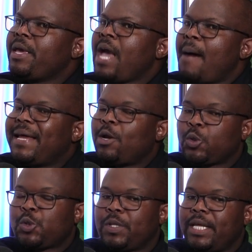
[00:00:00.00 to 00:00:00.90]
Yeah, but
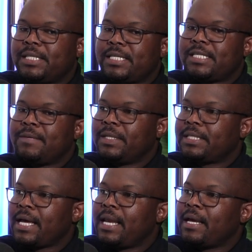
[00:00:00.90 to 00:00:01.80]
also the
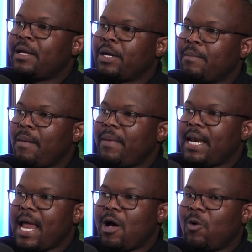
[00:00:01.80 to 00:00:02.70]
systematically. Remember
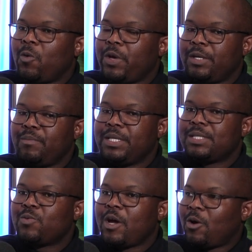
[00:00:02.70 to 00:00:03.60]
now, it
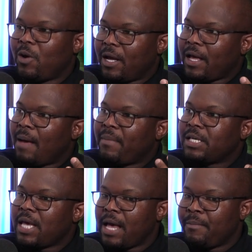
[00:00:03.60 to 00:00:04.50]
means we're no longer.
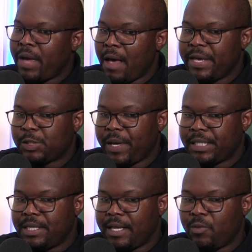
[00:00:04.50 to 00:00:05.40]
I'm
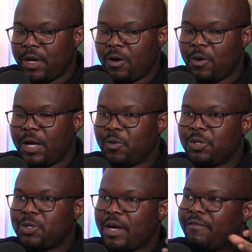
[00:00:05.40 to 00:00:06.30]
expecting that we're no longer
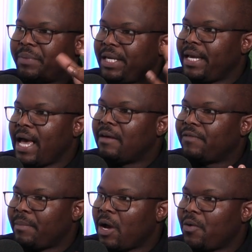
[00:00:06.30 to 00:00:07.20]
going to have PDF.
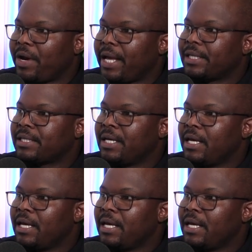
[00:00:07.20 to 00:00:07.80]
Am I correct?